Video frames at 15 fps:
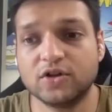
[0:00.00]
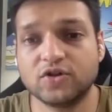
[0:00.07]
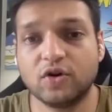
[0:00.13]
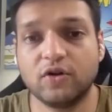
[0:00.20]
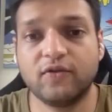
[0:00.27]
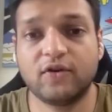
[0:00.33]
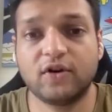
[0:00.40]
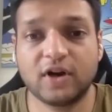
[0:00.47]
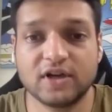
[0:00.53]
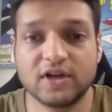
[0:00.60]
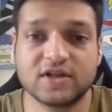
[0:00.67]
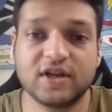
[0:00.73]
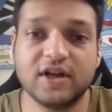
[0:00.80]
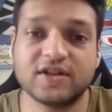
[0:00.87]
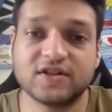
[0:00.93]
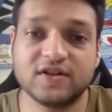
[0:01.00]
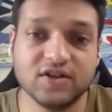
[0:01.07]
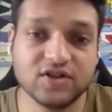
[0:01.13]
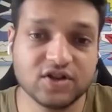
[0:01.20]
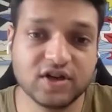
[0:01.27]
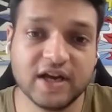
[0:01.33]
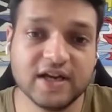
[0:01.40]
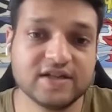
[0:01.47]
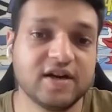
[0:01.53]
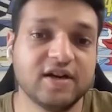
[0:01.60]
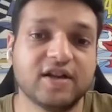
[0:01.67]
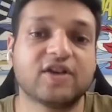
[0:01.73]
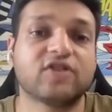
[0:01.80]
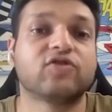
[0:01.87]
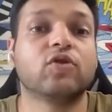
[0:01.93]
sort of trust gets digitized
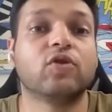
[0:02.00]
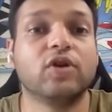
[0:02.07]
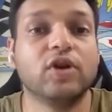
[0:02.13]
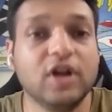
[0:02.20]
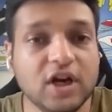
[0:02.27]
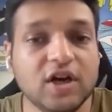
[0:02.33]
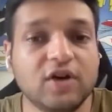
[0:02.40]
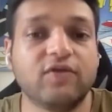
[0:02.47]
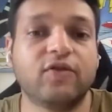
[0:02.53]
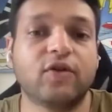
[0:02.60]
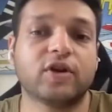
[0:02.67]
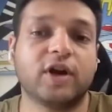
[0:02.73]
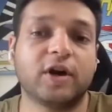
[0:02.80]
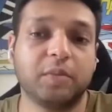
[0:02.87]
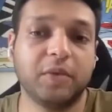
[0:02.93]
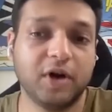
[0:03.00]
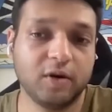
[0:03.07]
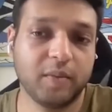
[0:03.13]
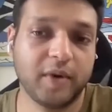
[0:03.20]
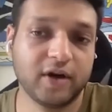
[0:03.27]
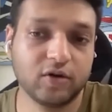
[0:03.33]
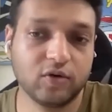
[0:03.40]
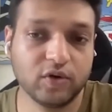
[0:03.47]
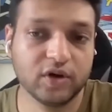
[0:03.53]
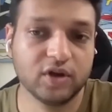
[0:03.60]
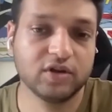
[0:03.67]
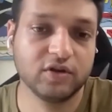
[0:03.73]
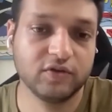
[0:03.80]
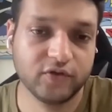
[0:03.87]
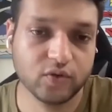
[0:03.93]
and there is no need for that middleman going
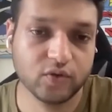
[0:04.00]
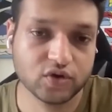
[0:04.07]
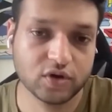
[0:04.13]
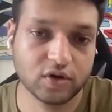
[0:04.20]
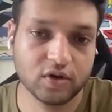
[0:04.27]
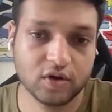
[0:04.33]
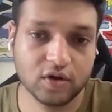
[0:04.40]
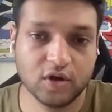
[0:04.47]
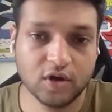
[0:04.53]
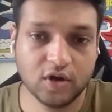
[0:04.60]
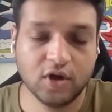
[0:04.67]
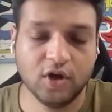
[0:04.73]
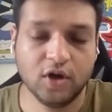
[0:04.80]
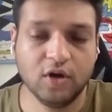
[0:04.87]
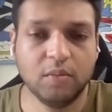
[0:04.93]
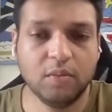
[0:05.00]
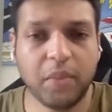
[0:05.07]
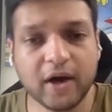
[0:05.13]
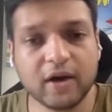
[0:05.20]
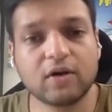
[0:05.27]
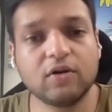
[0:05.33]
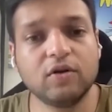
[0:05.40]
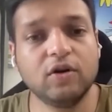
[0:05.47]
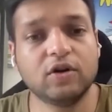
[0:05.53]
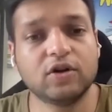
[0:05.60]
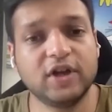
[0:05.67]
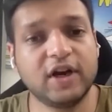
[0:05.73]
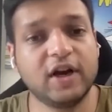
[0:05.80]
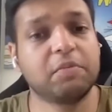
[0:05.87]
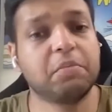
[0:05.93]
in the future. But
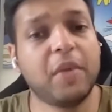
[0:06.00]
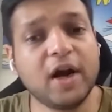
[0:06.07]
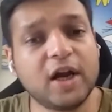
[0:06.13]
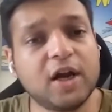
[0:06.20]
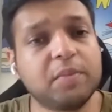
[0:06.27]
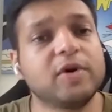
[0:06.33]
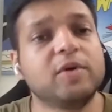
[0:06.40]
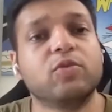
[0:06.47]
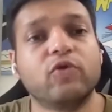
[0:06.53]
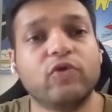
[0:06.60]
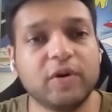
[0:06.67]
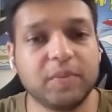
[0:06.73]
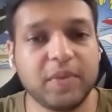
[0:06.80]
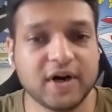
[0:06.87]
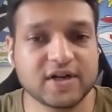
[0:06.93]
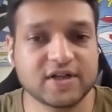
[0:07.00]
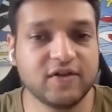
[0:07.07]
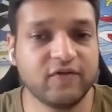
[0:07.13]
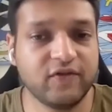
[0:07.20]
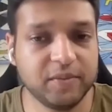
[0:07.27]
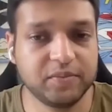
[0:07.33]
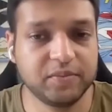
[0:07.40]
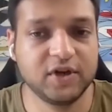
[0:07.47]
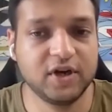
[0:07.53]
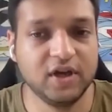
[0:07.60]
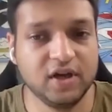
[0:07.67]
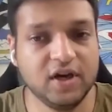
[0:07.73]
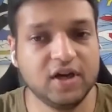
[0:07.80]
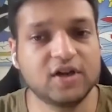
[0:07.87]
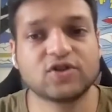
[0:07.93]
there are multiple moving parts in
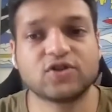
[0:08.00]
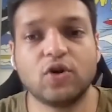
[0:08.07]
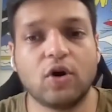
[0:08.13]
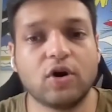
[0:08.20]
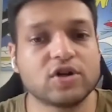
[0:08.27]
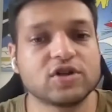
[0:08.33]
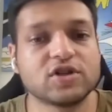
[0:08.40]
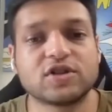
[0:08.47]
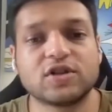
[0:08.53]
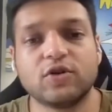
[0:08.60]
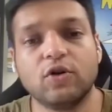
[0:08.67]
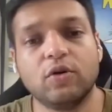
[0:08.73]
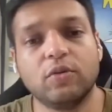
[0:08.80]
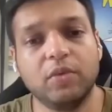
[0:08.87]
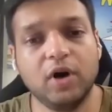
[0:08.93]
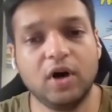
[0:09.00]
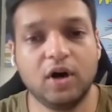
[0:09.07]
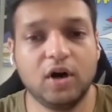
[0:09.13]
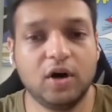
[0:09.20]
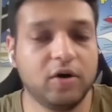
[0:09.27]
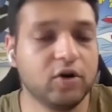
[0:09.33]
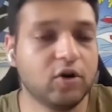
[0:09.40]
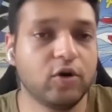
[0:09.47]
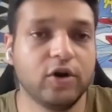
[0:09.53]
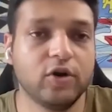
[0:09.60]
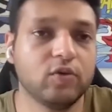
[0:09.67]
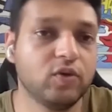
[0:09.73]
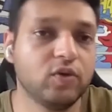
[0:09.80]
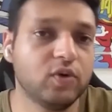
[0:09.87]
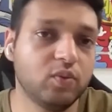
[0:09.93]
Web3. It is not just, you know,
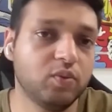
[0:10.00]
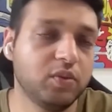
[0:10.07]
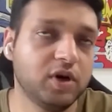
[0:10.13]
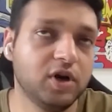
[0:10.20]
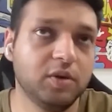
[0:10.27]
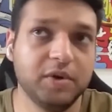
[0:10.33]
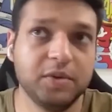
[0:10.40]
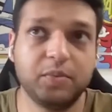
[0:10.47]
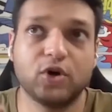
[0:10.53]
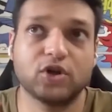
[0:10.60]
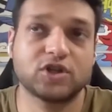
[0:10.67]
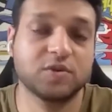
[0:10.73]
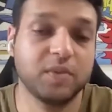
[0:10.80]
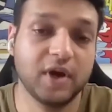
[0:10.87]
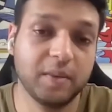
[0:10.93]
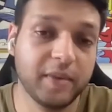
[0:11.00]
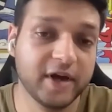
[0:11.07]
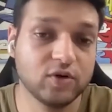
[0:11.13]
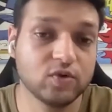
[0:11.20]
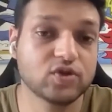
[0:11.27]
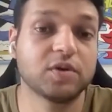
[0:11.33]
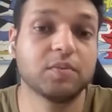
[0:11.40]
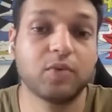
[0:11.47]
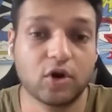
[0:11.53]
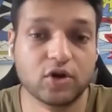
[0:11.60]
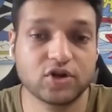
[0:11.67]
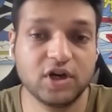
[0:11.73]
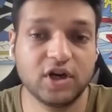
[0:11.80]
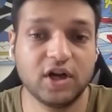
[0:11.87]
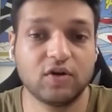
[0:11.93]
going to be possible by using
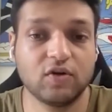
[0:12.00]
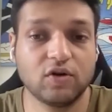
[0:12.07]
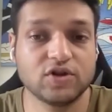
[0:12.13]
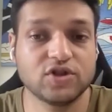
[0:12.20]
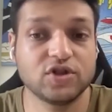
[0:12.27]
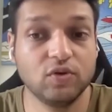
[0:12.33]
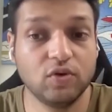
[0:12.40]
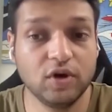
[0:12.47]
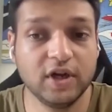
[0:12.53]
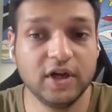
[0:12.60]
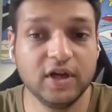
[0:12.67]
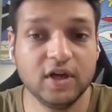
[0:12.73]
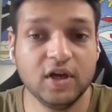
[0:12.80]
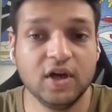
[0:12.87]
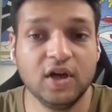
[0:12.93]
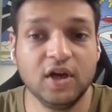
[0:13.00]
blockchain technology only.